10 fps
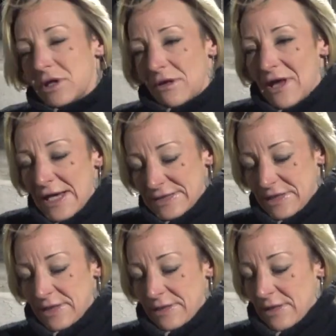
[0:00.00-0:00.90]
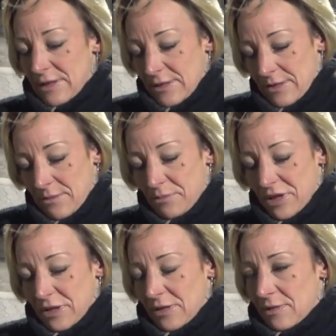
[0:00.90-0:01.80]
it lasted.
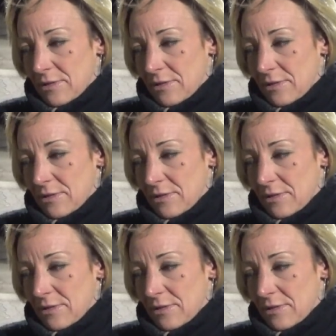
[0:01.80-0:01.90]
But